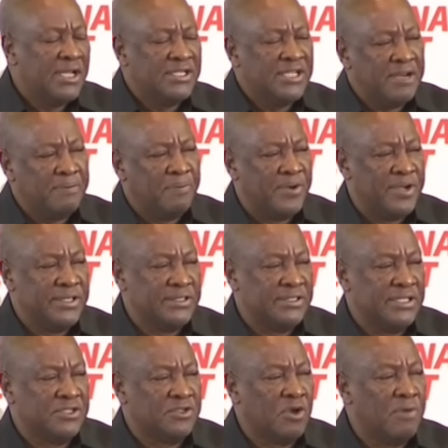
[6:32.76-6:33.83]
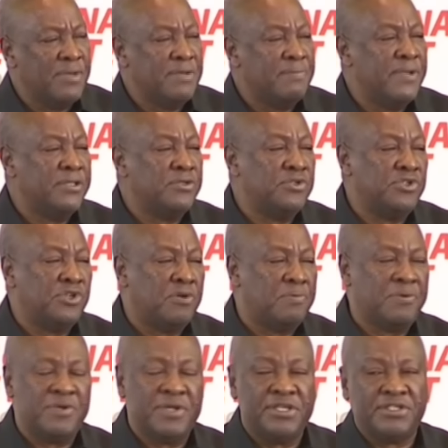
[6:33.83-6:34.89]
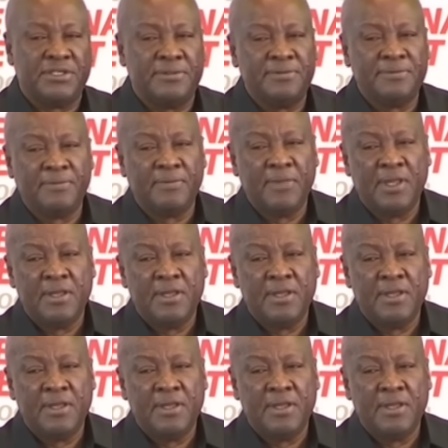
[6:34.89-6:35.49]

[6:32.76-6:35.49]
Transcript: And the third point is commitment to job creation.